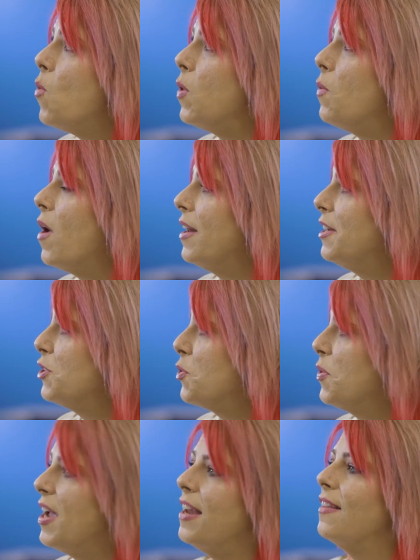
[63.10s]
We wanted to
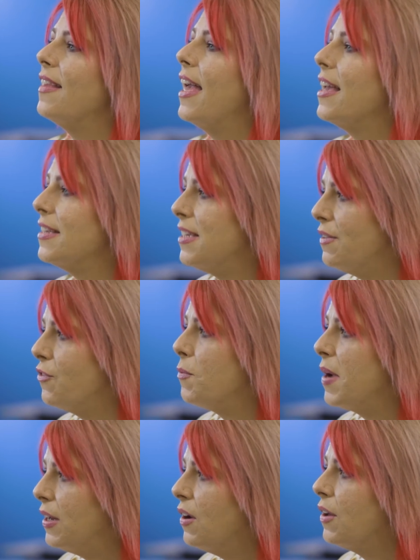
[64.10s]
create a legacy
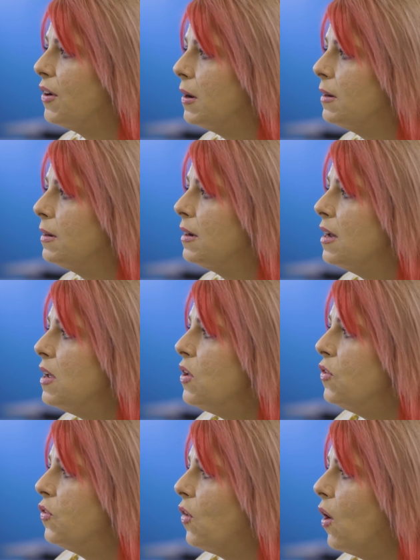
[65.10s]
for my daughter.
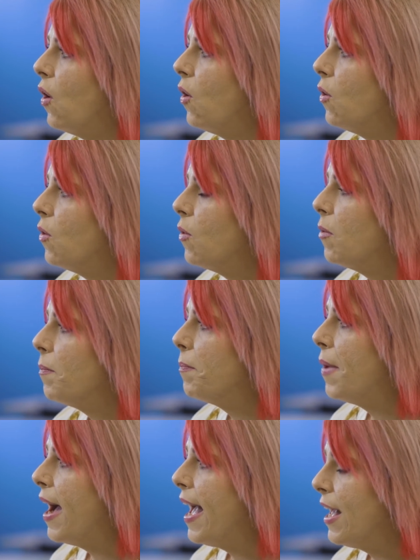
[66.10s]
So
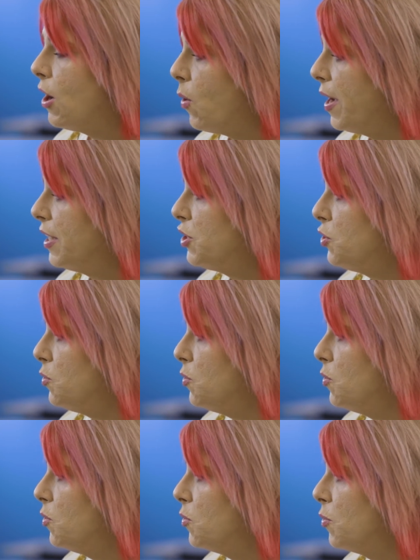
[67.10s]
by going
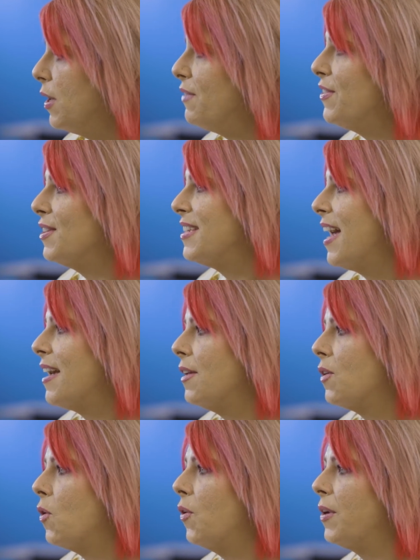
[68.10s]
to Greenville Tech
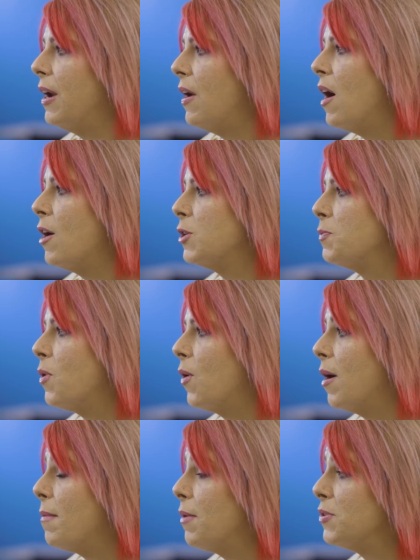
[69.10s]
in the Culinary Arts
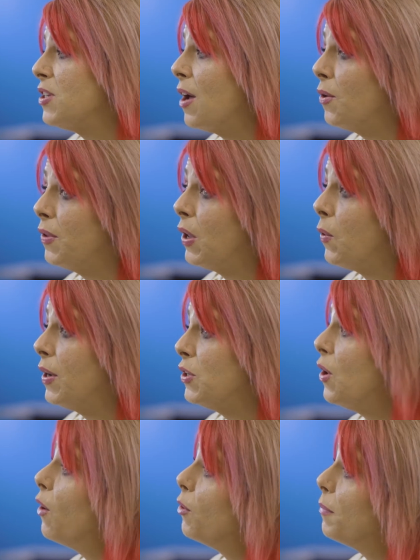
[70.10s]
program, I was not only going
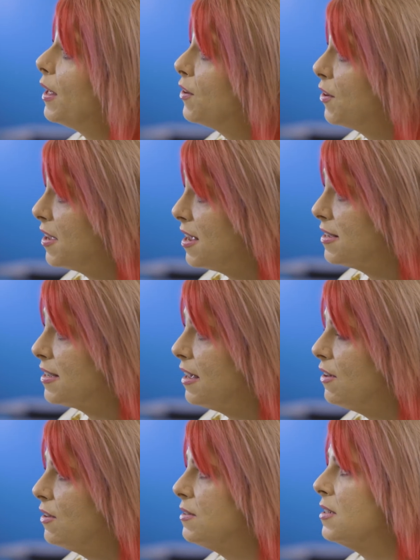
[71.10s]
to hone my cooking
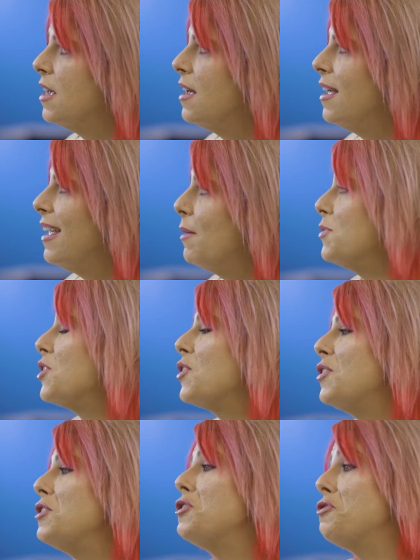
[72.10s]
skills, it was a
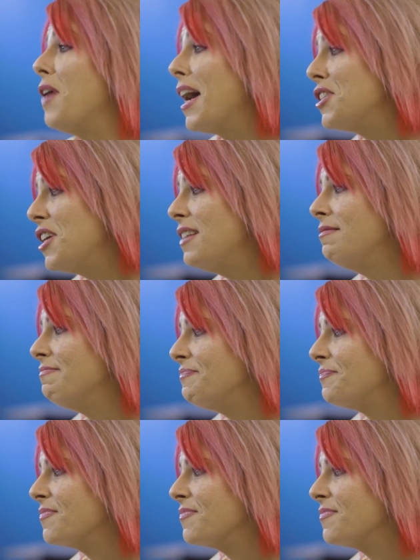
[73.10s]
good distraction,